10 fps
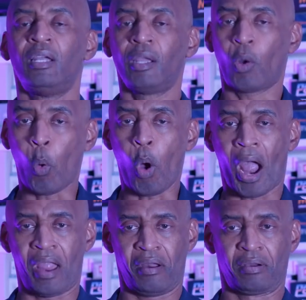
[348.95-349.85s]

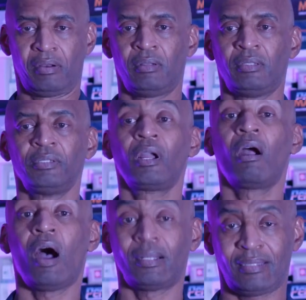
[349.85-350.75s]
inquire,
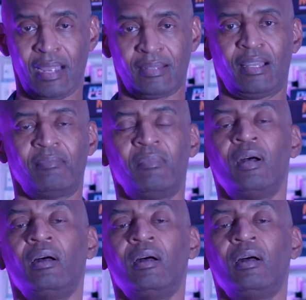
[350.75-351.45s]
contact them.